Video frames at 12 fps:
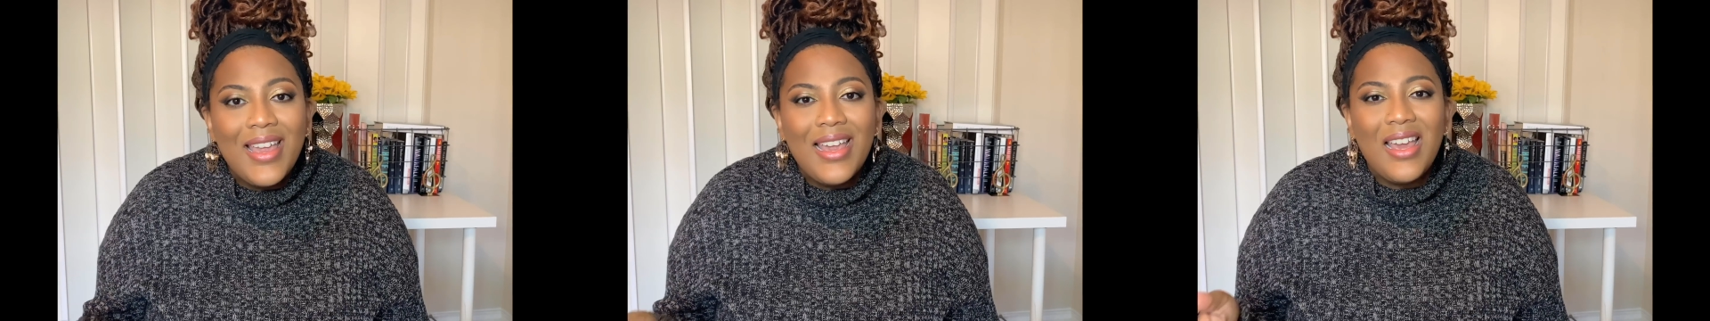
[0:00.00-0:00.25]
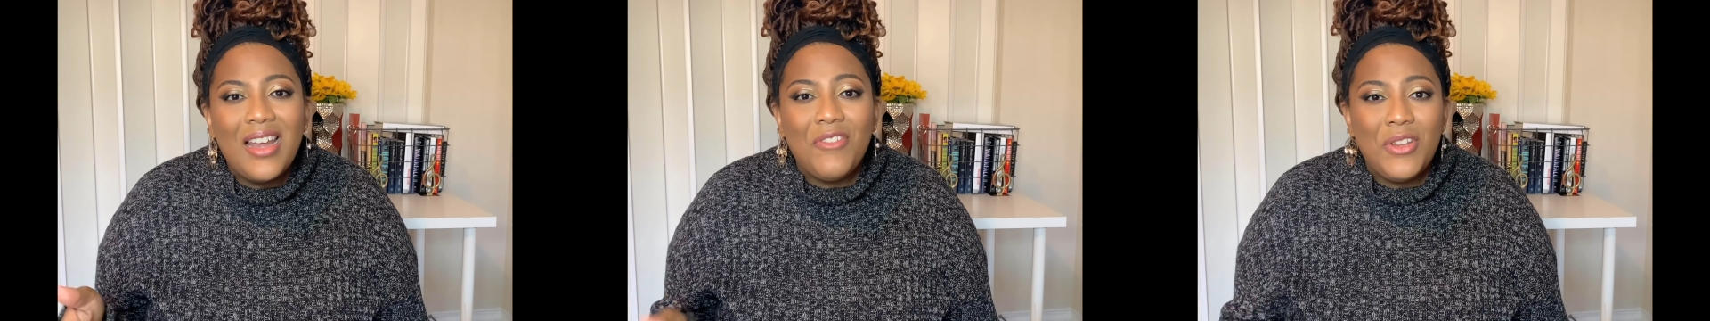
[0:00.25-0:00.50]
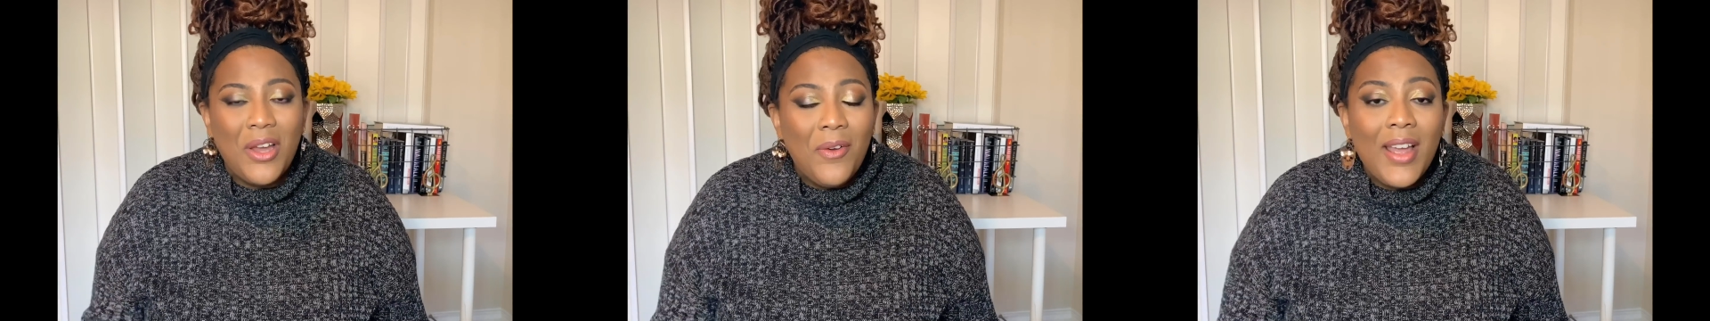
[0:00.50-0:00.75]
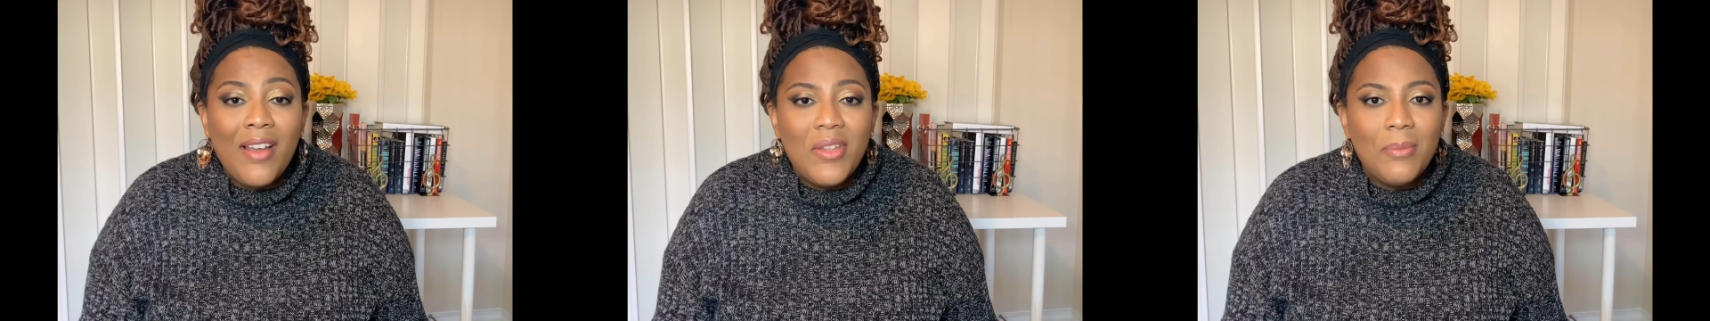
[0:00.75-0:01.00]
And if you don't
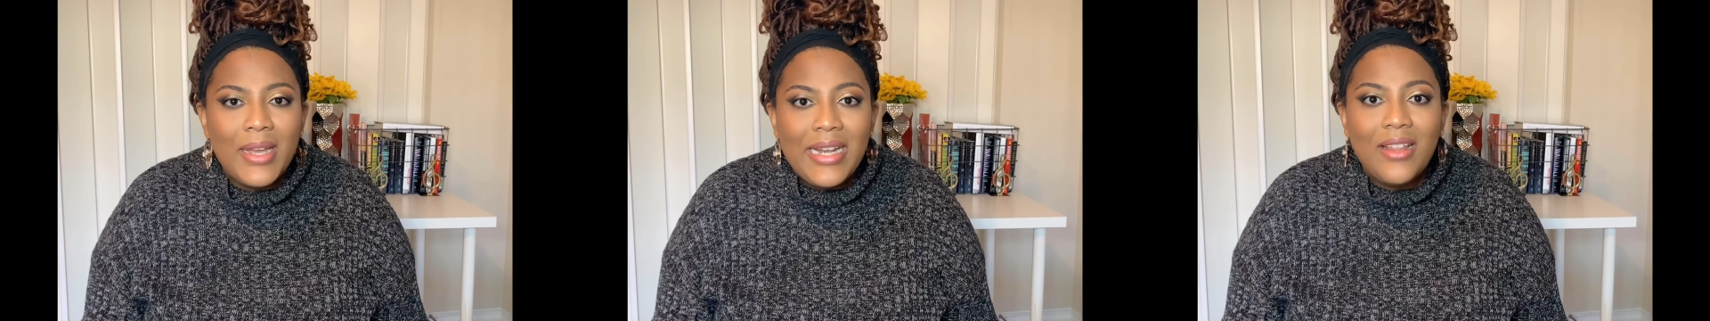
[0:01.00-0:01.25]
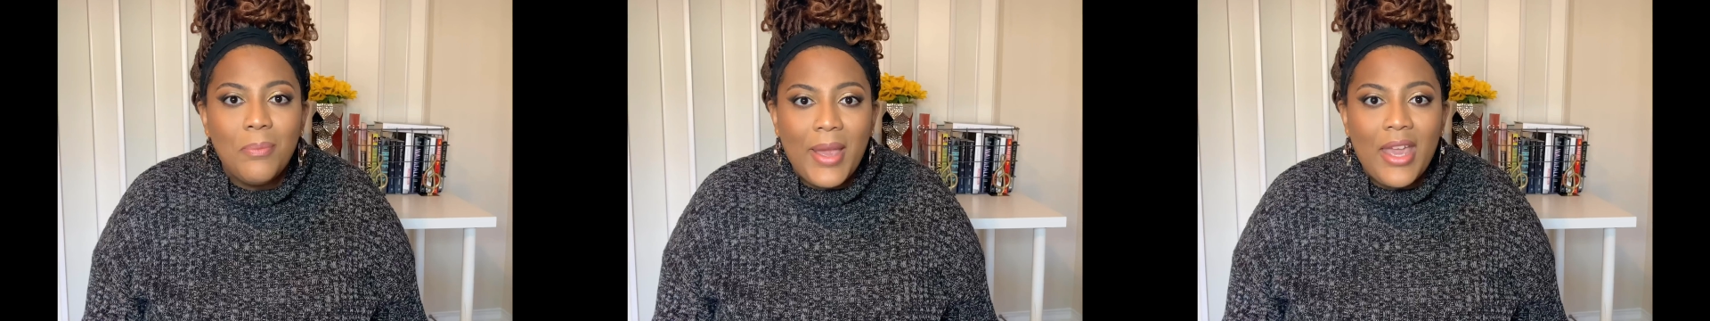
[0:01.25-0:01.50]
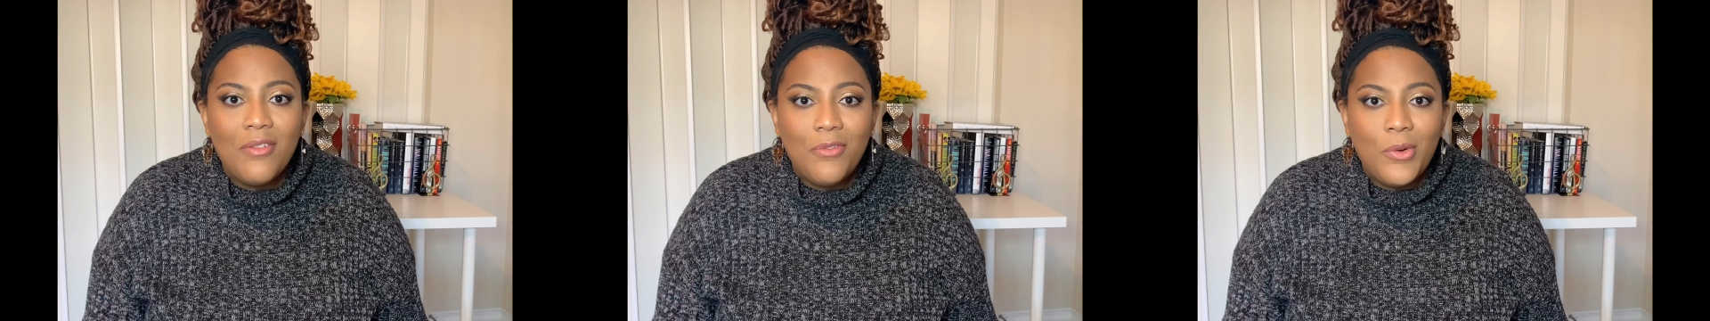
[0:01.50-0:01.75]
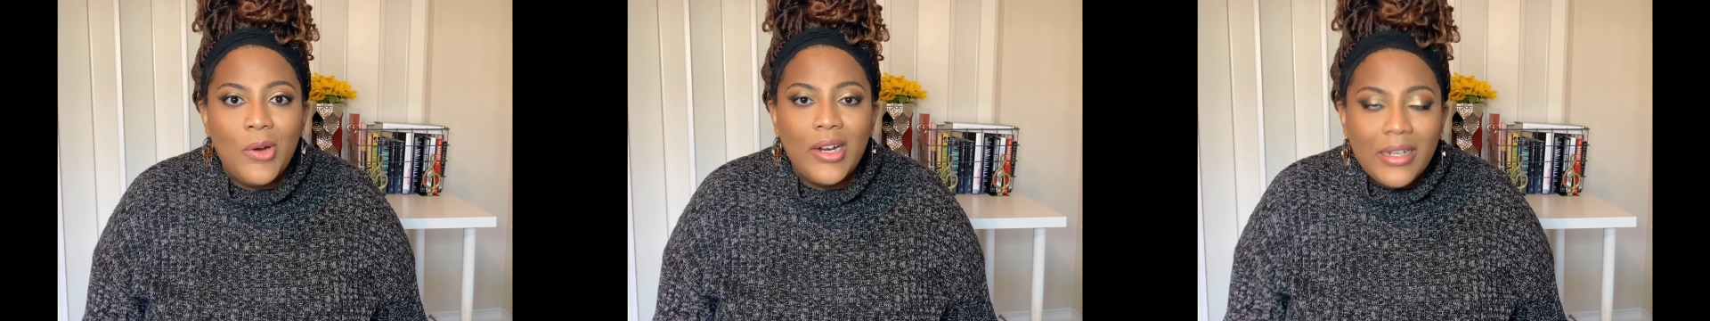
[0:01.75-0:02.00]
have the money to pay
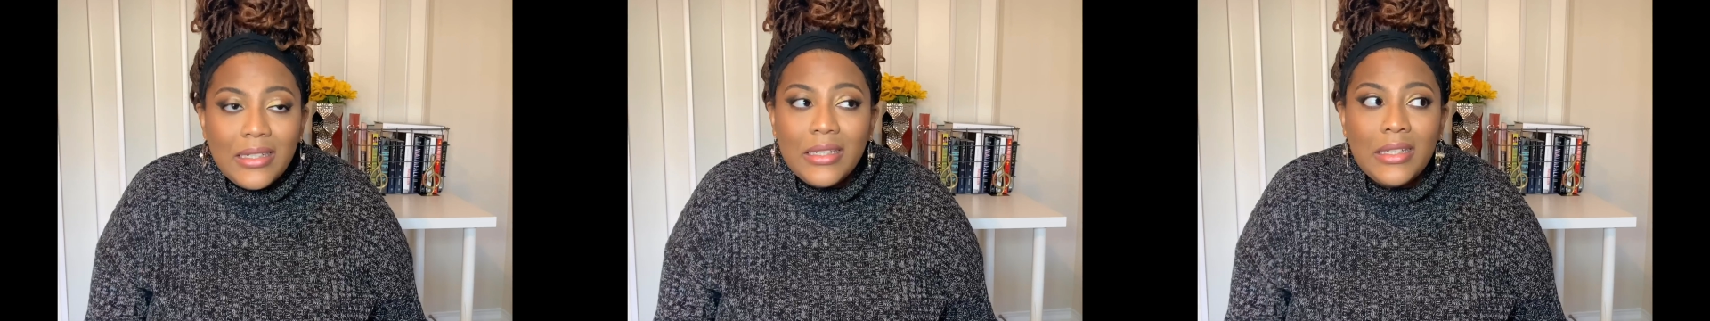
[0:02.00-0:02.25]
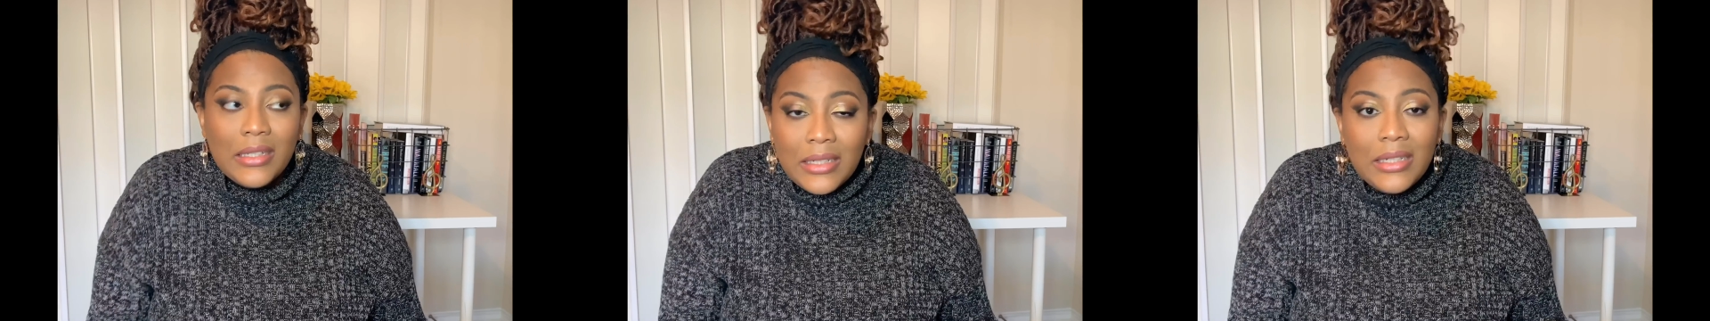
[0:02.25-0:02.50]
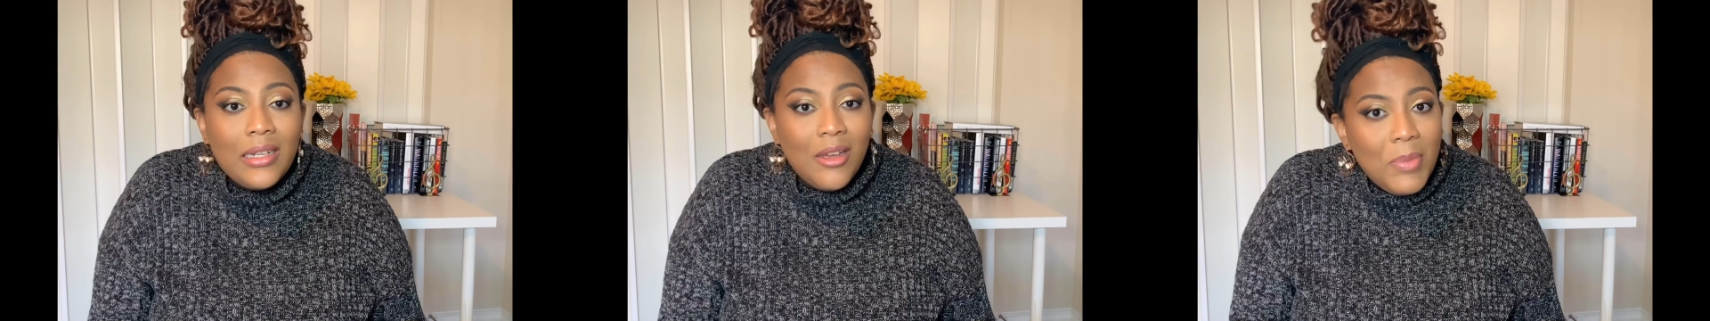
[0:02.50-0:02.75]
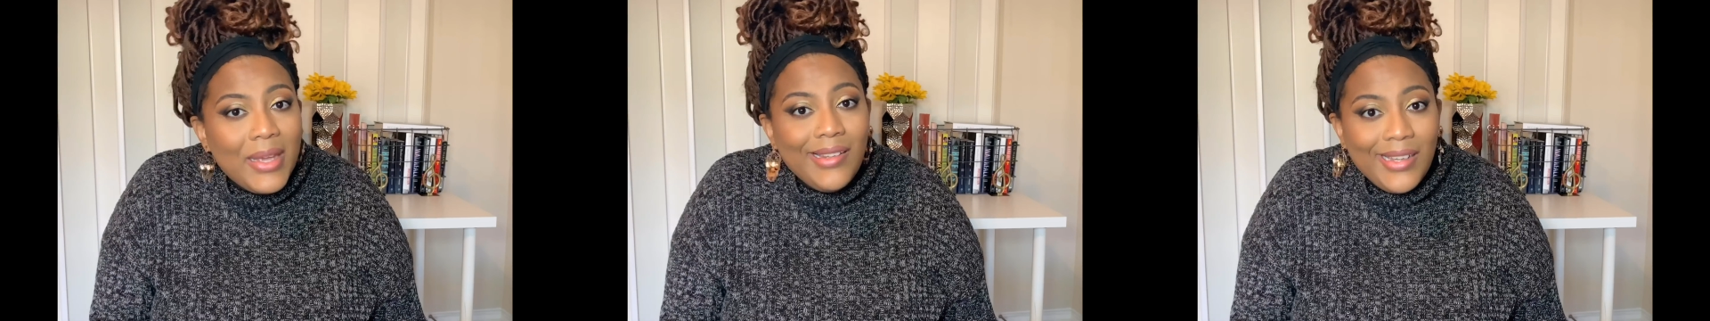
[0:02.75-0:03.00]
for it, you're gonna
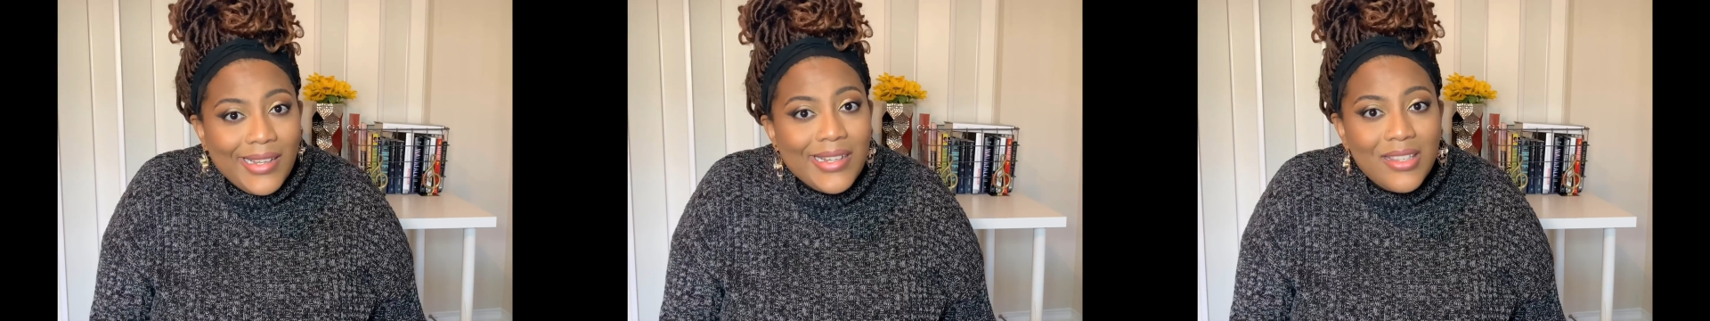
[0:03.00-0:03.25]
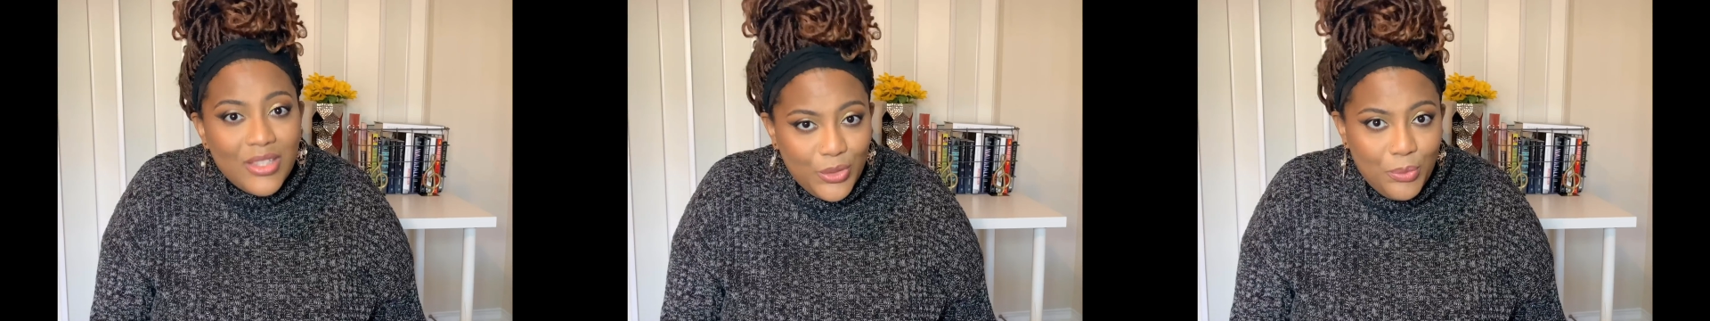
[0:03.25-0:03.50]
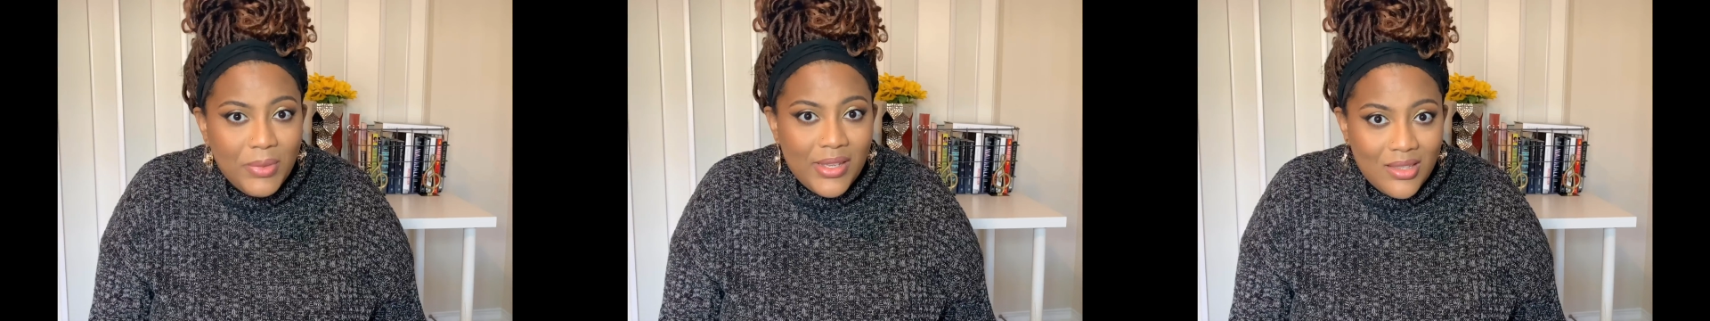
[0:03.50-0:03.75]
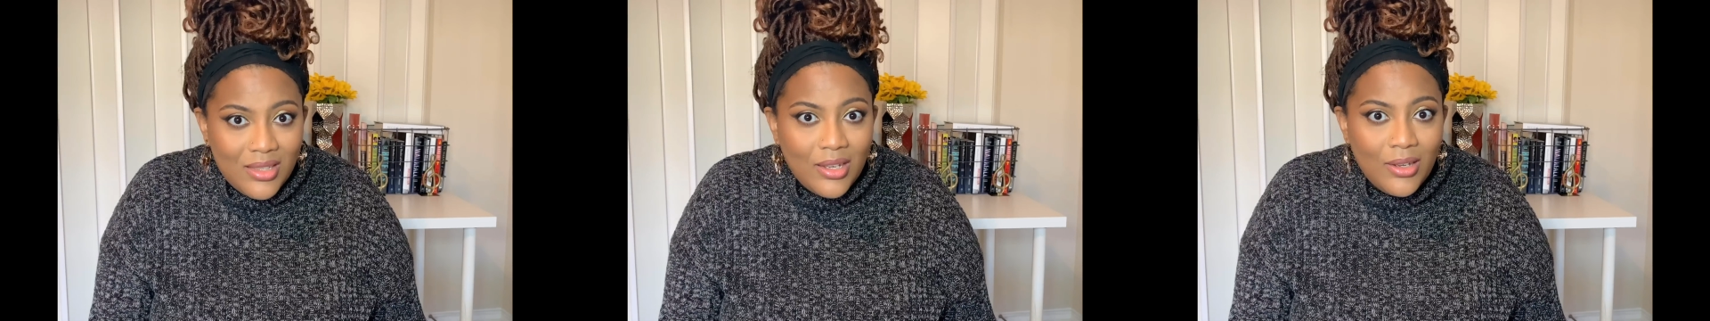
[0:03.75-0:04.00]
be looking stupid.
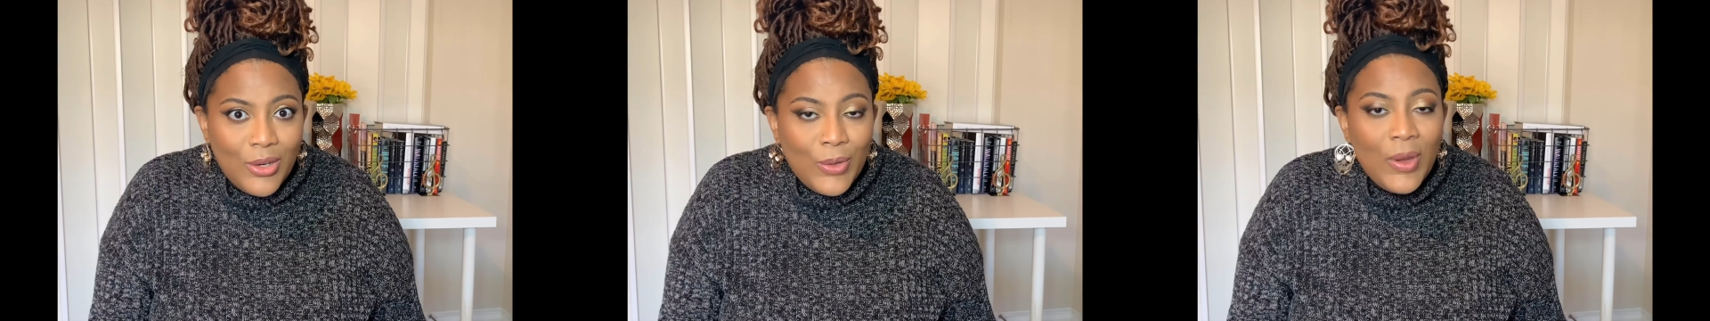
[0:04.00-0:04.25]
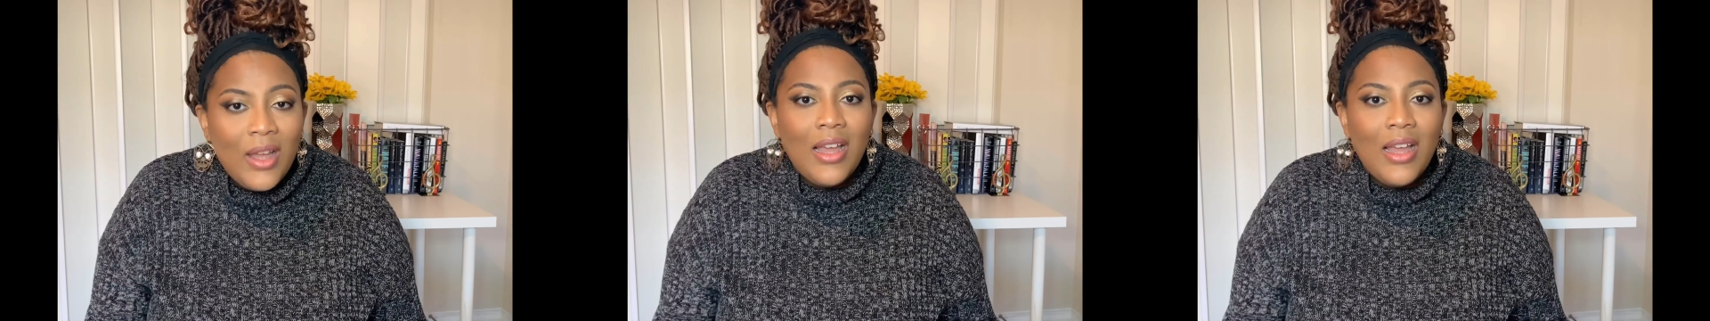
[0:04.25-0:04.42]
So